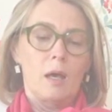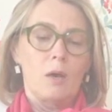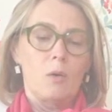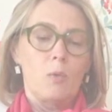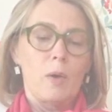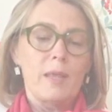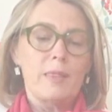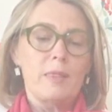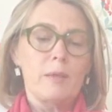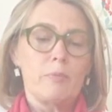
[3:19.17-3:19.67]

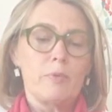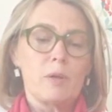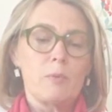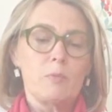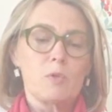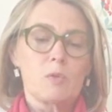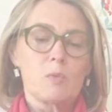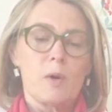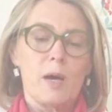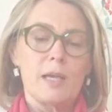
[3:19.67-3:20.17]
When the brim
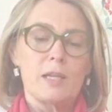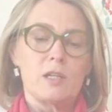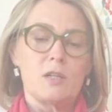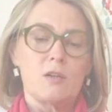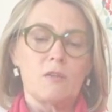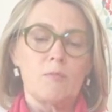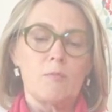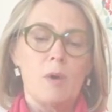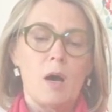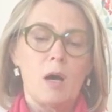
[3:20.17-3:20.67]
was wide
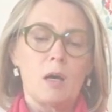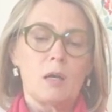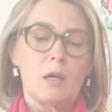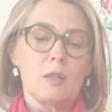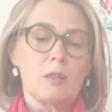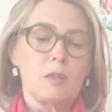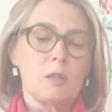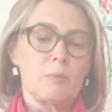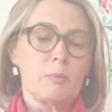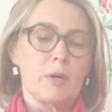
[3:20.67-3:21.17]
enough, Ma
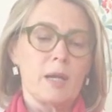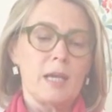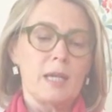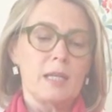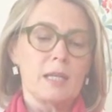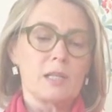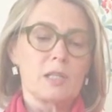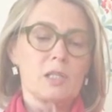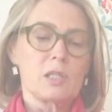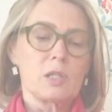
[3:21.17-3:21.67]
cut the
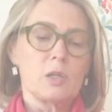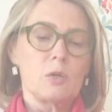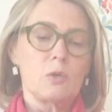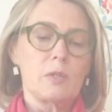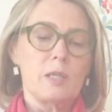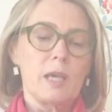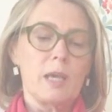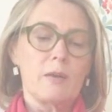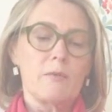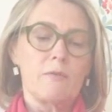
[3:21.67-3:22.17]
braid and sewed
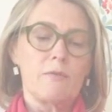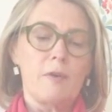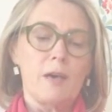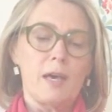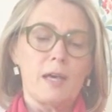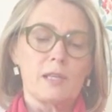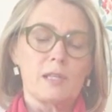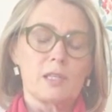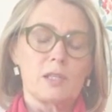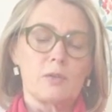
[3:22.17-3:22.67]
the end
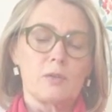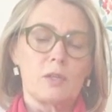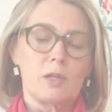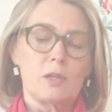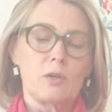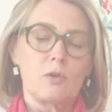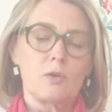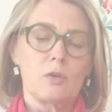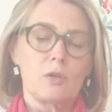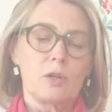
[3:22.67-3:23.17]
fast so that
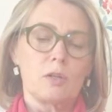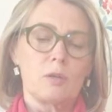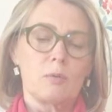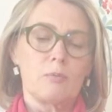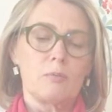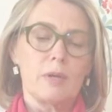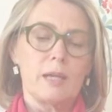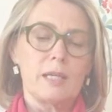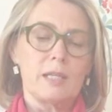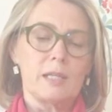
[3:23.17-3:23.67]
it could not
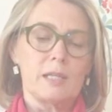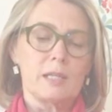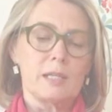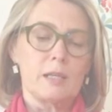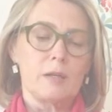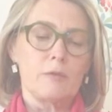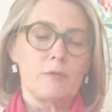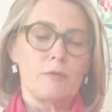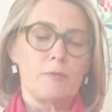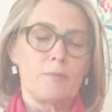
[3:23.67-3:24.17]
unbraid
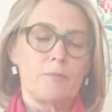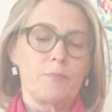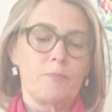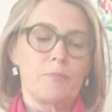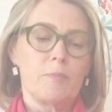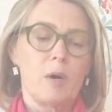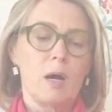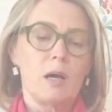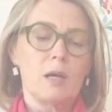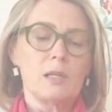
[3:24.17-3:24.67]
itself.
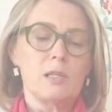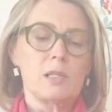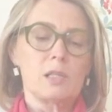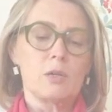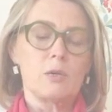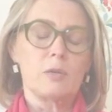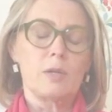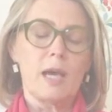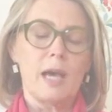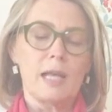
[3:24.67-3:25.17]
Ma
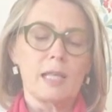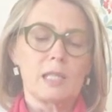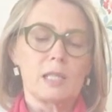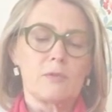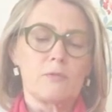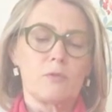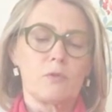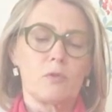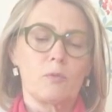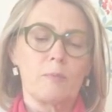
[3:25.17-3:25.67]
sewed hats
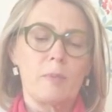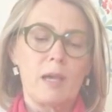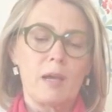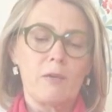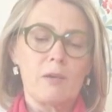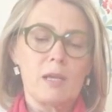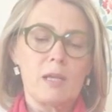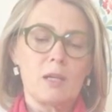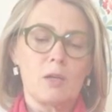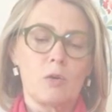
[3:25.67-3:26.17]
for
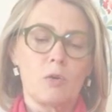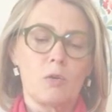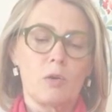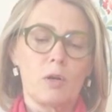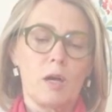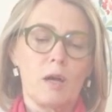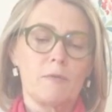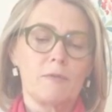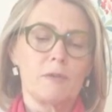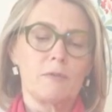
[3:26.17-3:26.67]
Mary and
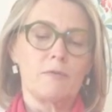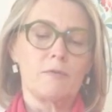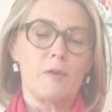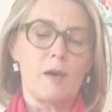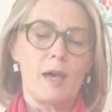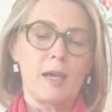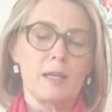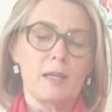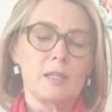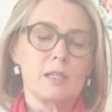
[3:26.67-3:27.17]
Laura of the
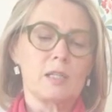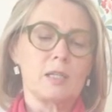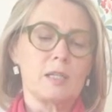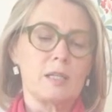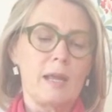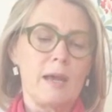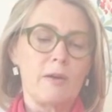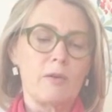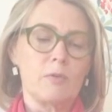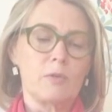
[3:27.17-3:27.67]
finest,
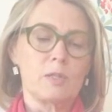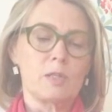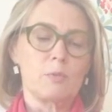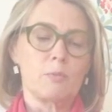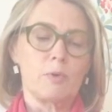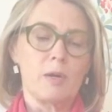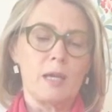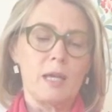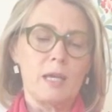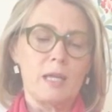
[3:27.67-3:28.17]
narrowest
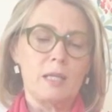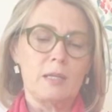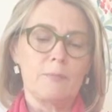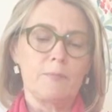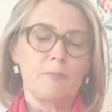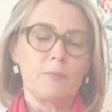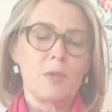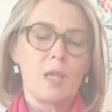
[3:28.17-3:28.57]
braid.